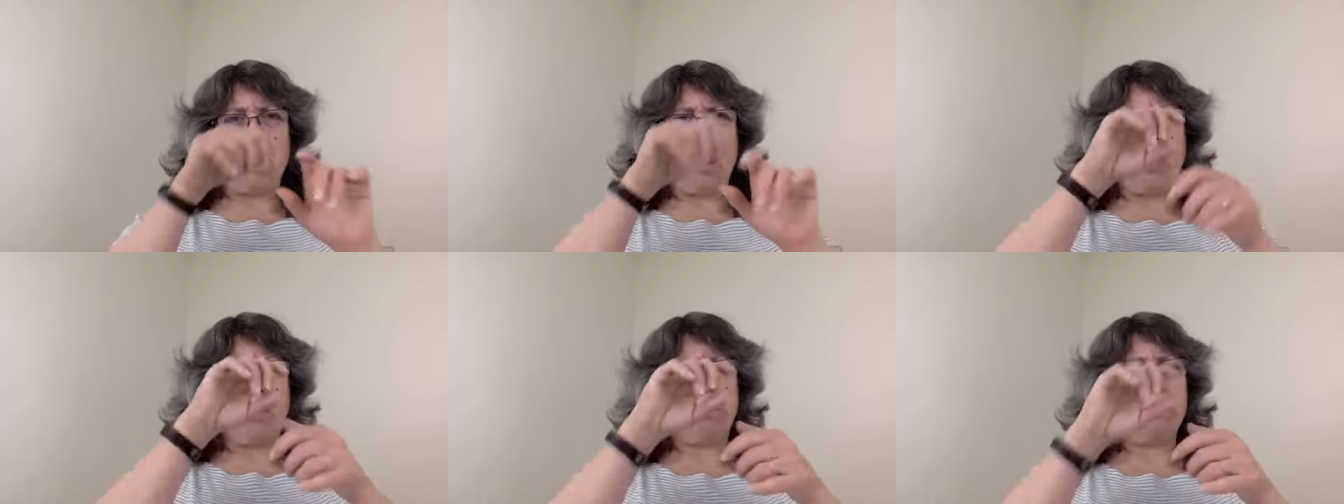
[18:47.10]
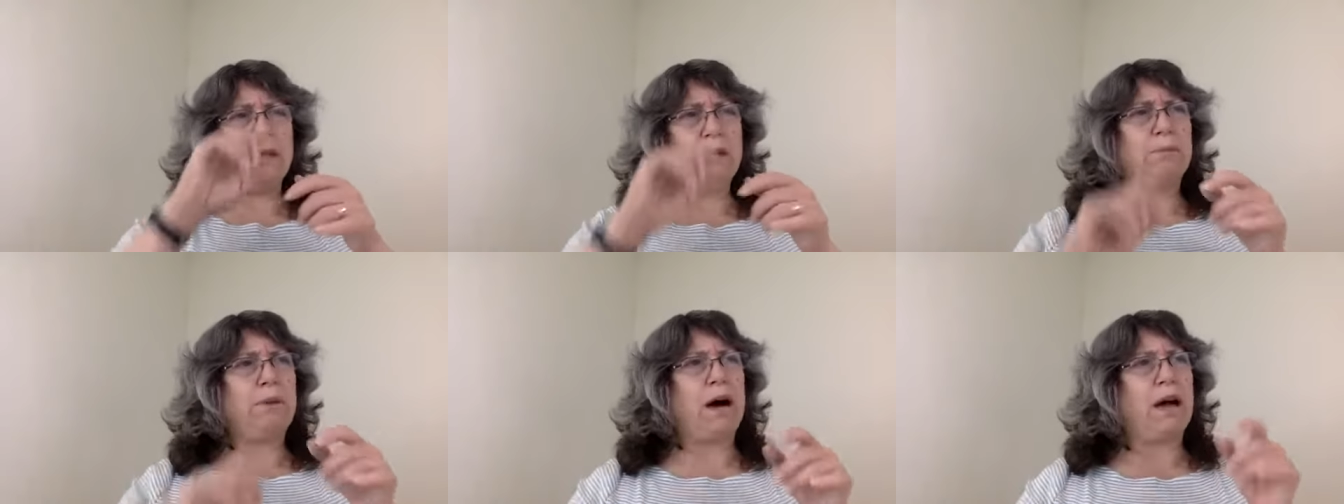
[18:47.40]

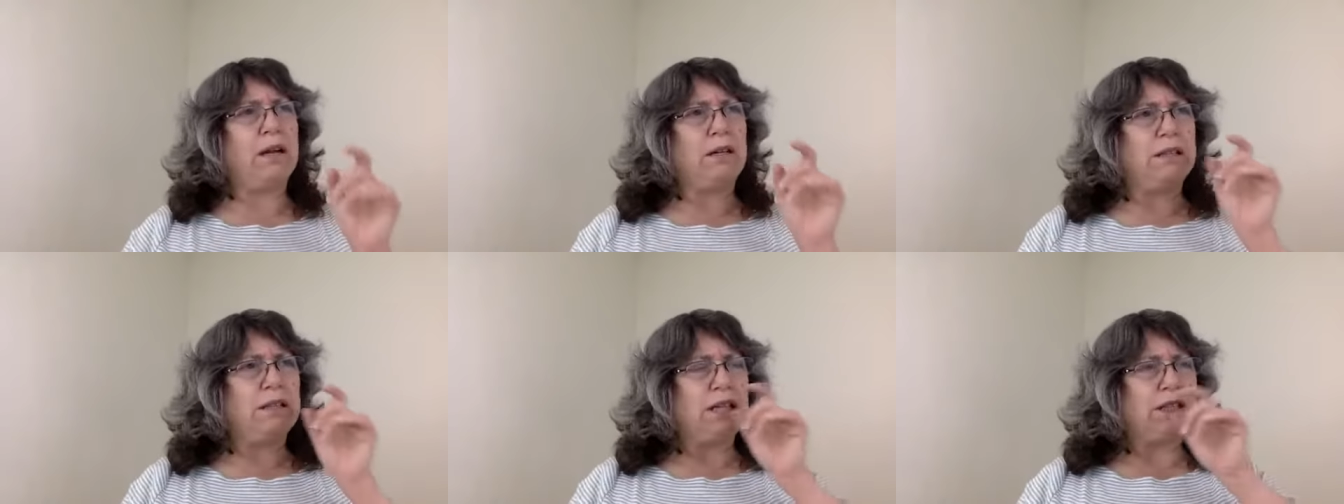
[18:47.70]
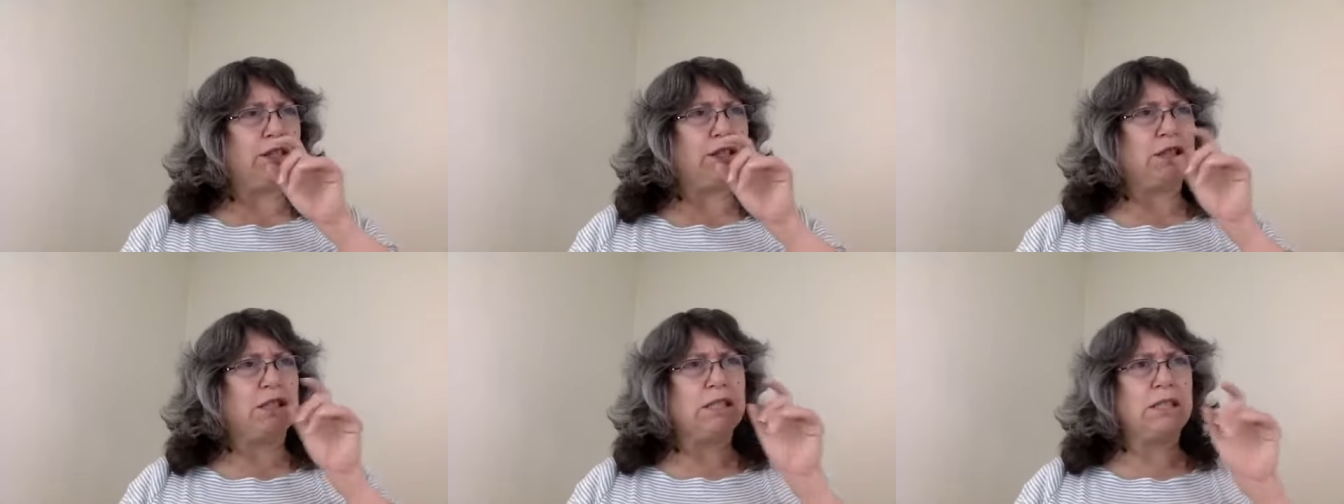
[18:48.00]
opened the bottle and
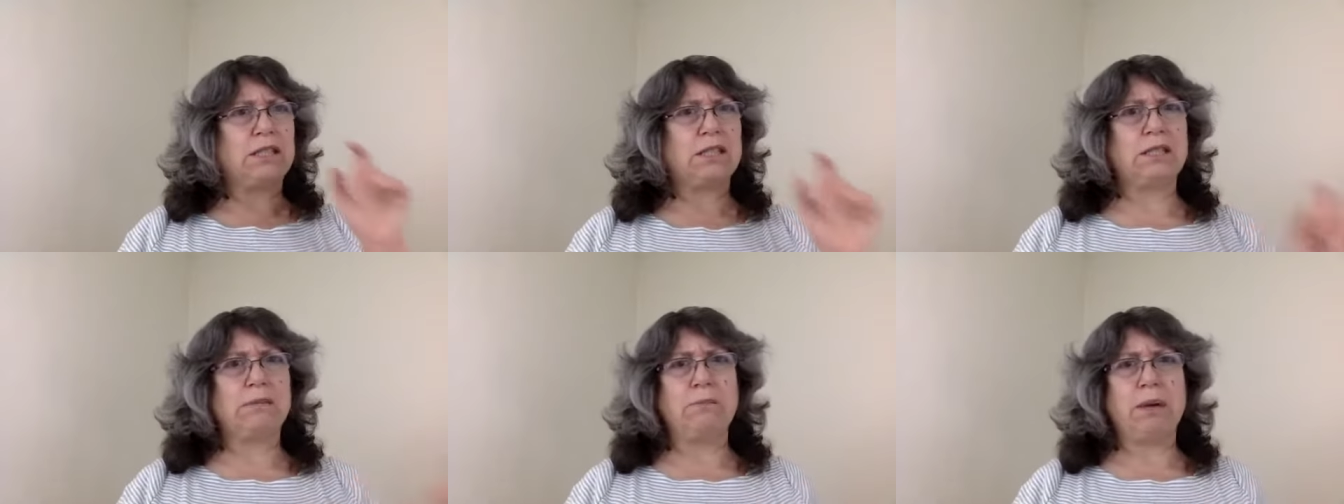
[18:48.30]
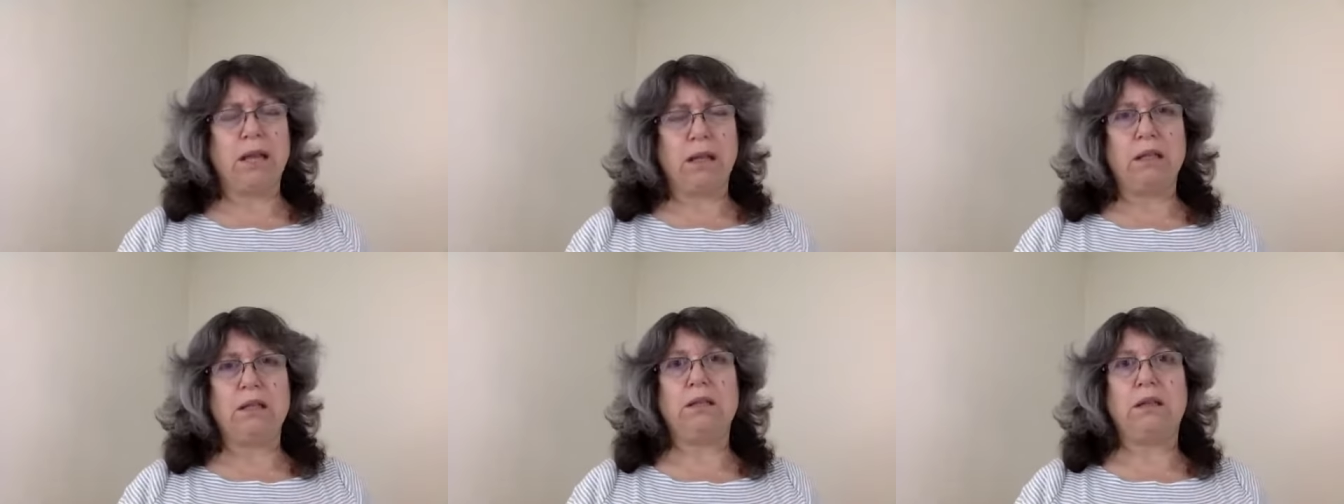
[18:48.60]
I took a
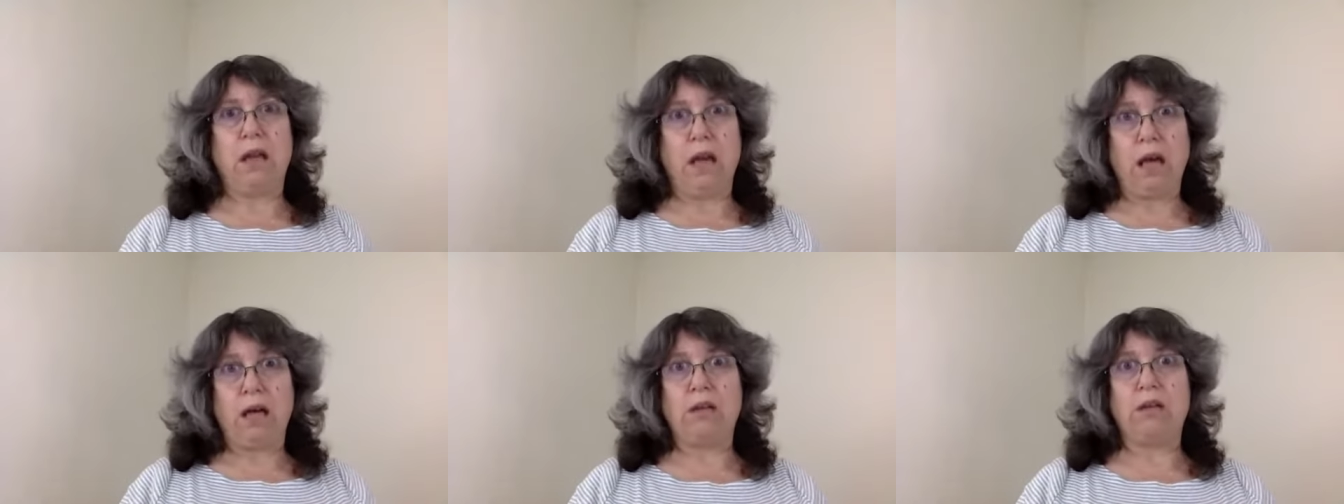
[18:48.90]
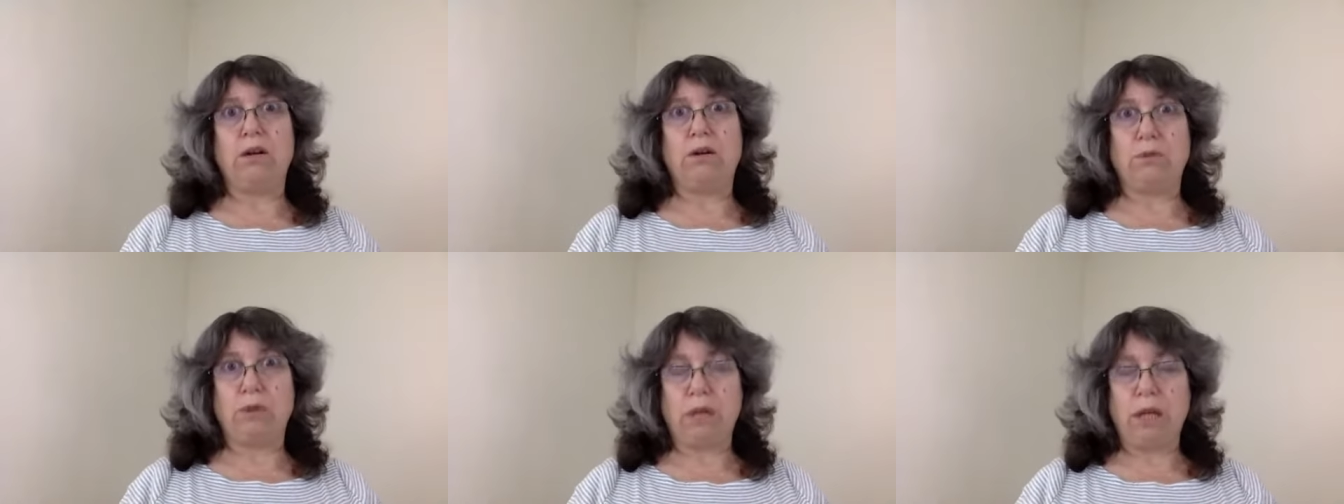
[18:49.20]
smell, and yeah,
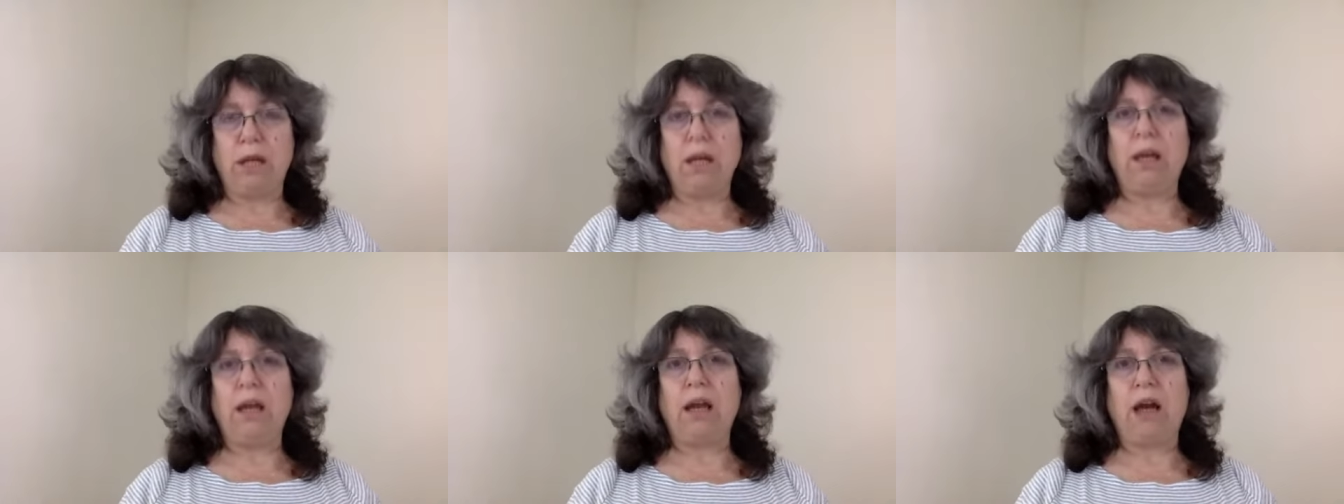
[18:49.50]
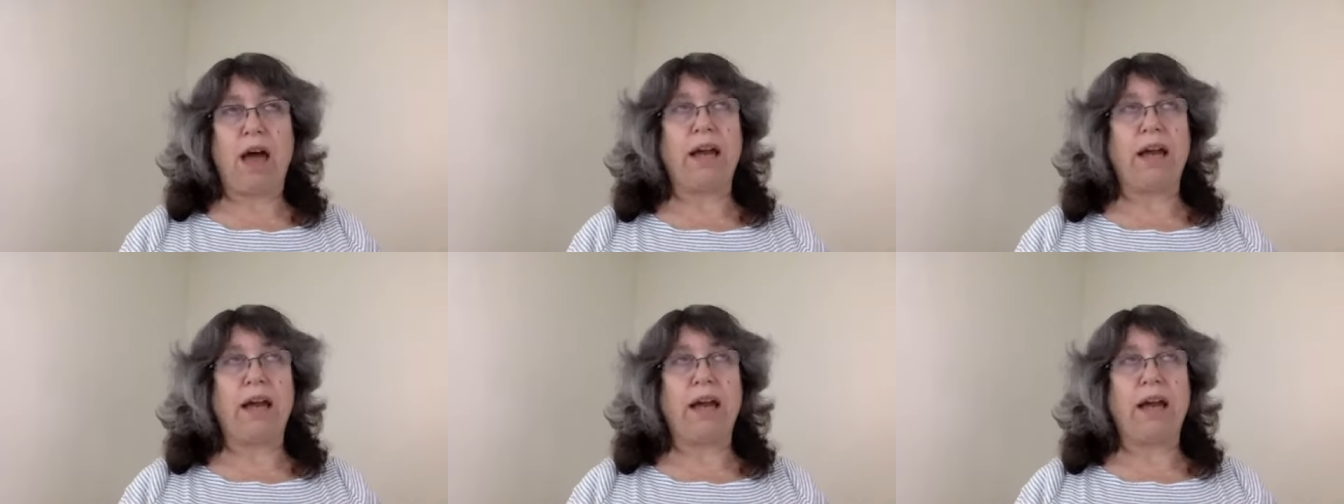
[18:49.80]
no kidding,